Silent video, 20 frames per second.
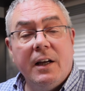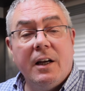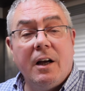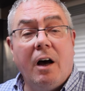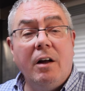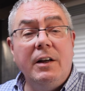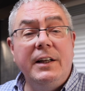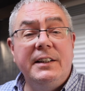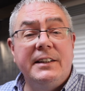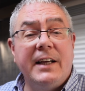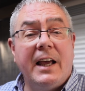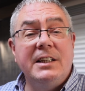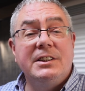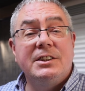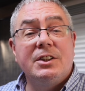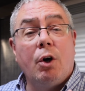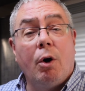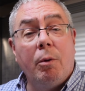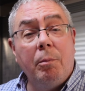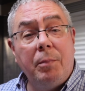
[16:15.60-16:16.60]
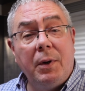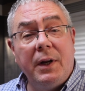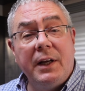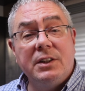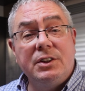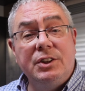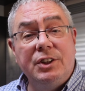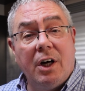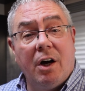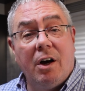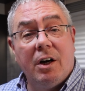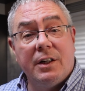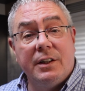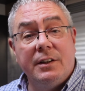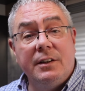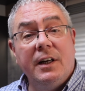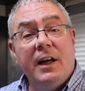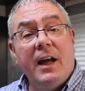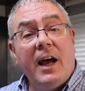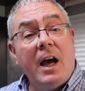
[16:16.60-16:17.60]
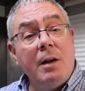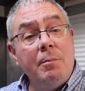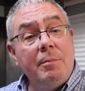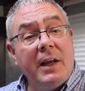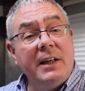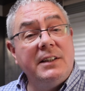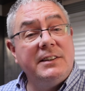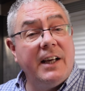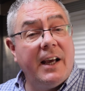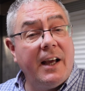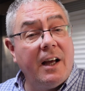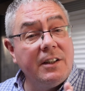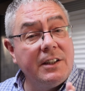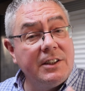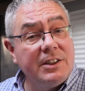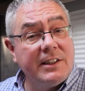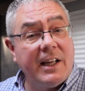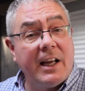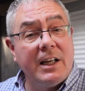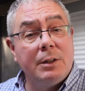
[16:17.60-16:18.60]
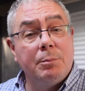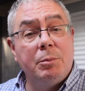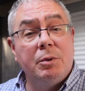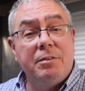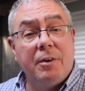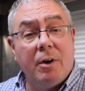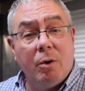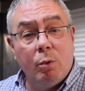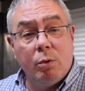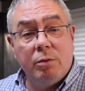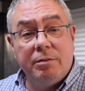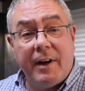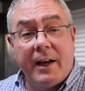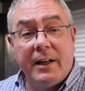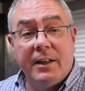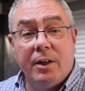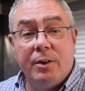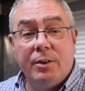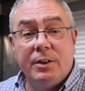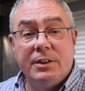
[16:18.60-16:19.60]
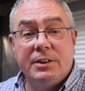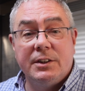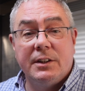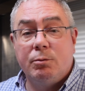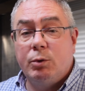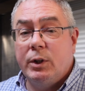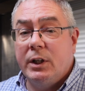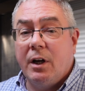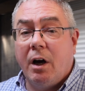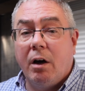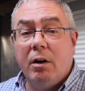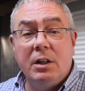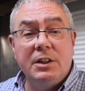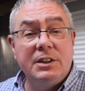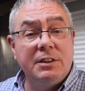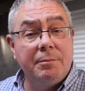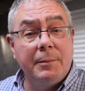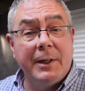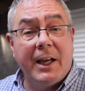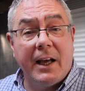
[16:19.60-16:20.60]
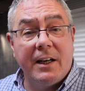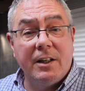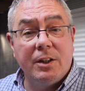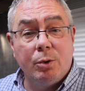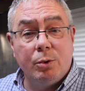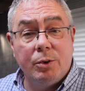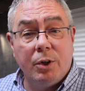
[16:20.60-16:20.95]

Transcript: Kali takes complex jargon and makes it understandable for all van owners, regardless of mechanical